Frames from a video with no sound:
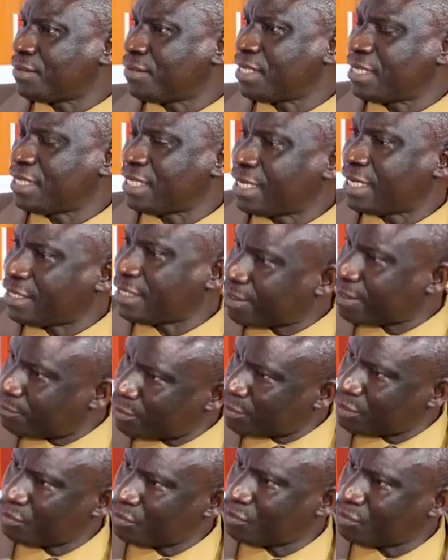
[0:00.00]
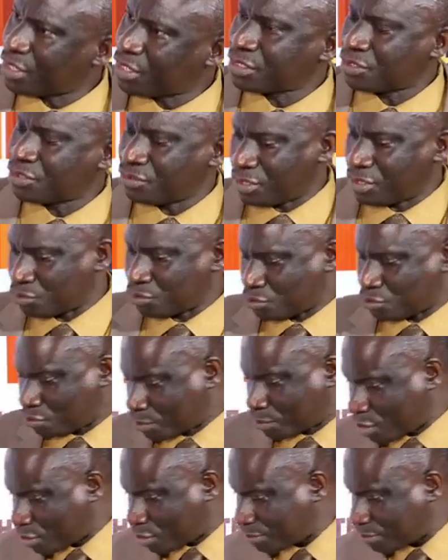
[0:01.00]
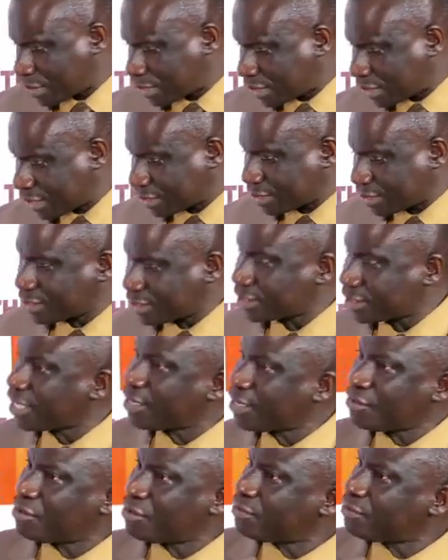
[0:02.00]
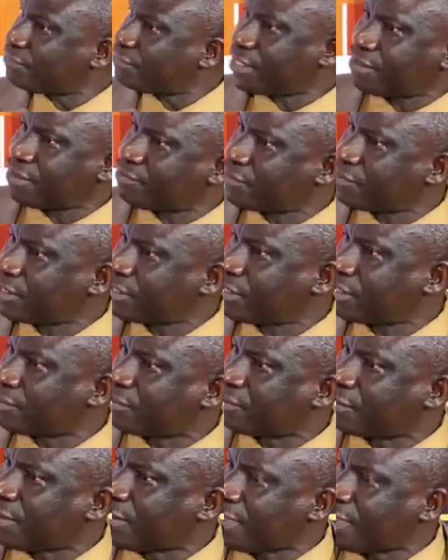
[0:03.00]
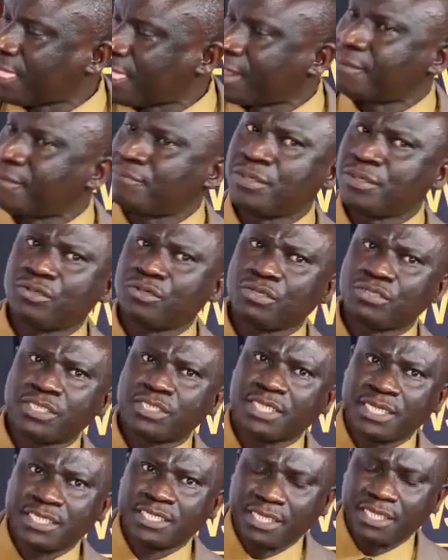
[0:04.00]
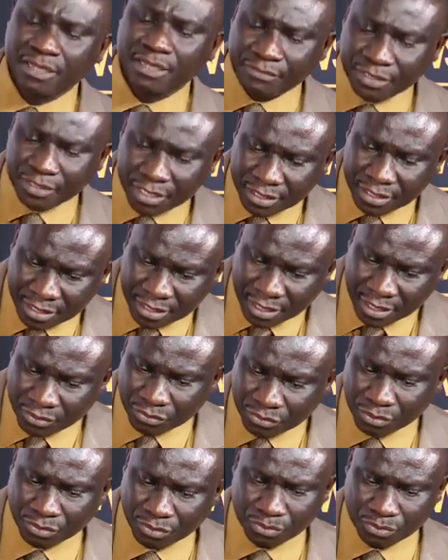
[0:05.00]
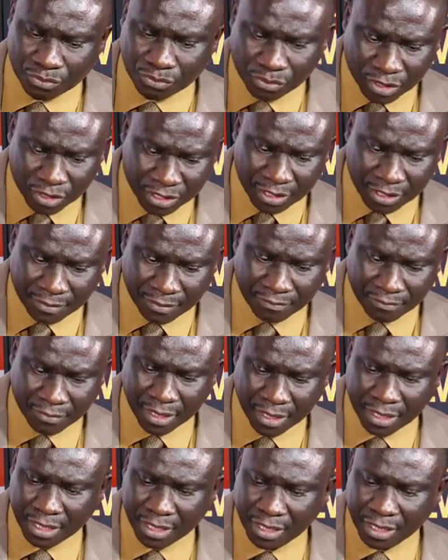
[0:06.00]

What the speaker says: The entrepreneurs, the small businesses are all very vulnerable because that services sector, tourism,